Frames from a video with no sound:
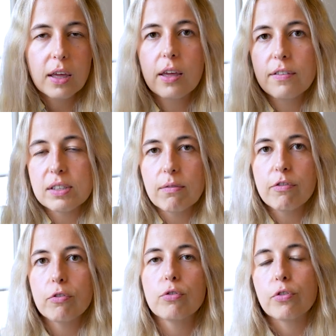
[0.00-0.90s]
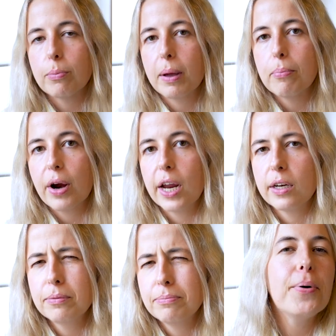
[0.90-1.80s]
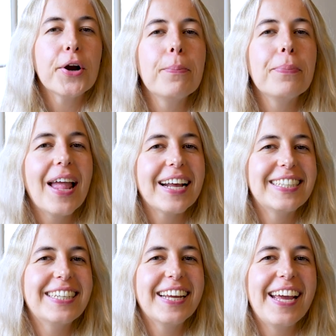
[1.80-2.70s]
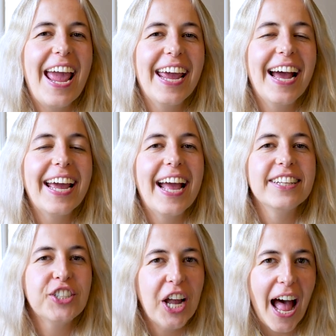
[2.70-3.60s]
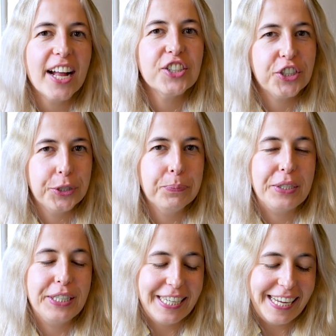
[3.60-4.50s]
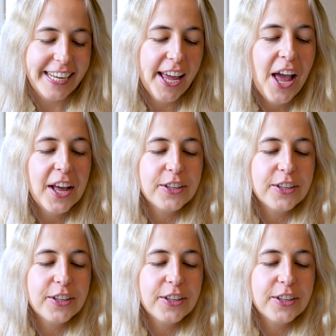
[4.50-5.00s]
give some food for my brain. Perplexity A I and ChatGPT.